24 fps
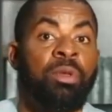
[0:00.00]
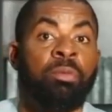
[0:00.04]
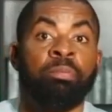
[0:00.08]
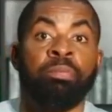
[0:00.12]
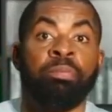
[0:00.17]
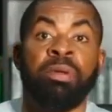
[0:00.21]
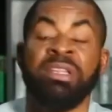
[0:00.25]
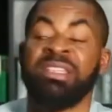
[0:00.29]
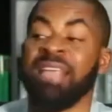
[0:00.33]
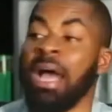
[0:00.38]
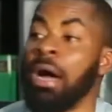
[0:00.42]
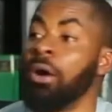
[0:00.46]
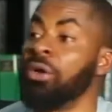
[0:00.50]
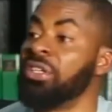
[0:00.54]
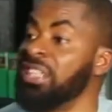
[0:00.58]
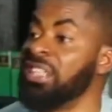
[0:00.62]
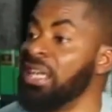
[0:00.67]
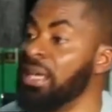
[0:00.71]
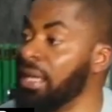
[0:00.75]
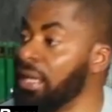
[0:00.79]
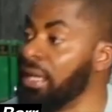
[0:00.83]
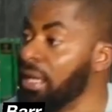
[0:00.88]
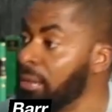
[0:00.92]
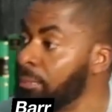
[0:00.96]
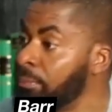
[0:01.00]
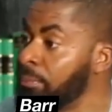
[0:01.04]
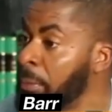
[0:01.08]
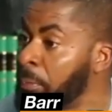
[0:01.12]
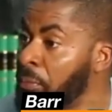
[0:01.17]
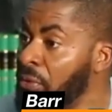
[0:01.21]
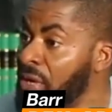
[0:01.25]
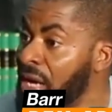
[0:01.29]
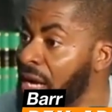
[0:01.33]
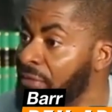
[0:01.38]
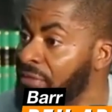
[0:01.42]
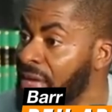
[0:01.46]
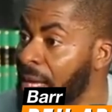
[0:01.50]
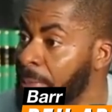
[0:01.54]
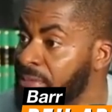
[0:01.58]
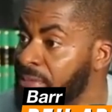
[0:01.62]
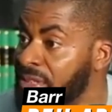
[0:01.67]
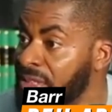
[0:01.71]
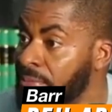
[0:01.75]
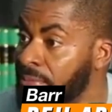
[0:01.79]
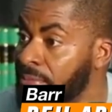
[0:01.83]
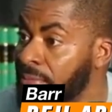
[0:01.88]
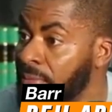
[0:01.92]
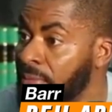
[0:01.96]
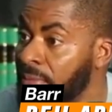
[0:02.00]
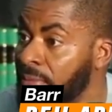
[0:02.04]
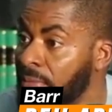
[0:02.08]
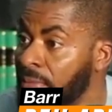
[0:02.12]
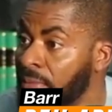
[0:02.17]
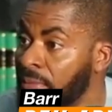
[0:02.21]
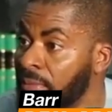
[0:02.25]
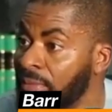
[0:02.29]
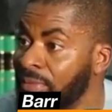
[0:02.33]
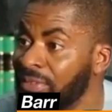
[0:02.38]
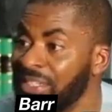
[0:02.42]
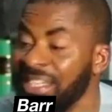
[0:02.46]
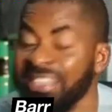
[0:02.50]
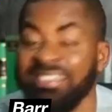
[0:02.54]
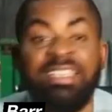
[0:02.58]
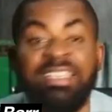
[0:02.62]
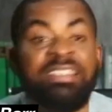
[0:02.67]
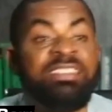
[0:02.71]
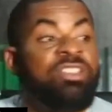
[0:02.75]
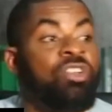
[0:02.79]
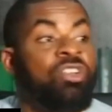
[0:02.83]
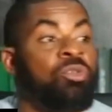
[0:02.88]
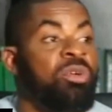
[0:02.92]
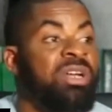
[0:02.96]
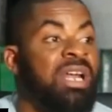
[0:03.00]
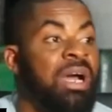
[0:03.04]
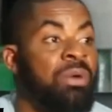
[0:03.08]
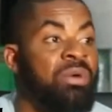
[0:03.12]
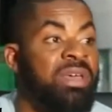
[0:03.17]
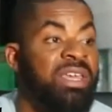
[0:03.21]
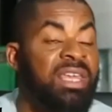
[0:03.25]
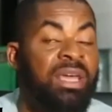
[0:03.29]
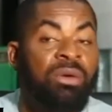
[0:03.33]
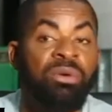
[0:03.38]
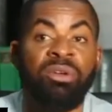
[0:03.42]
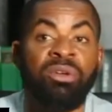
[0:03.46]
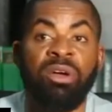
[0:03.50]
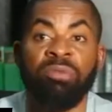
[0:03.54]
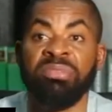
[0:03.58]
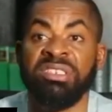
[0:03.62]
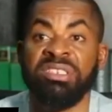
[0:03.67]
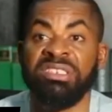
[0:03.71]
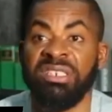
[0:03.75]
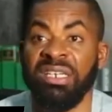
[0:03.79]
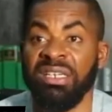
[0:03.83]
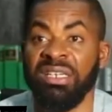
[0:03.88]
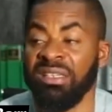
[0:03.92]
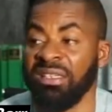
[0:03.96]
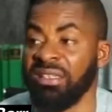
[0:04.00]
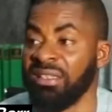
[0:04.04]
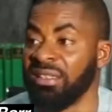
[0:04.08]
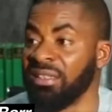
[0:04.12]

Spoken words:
Peter Odili, people that have helped him. Is it Tinubu that Wike will not betray?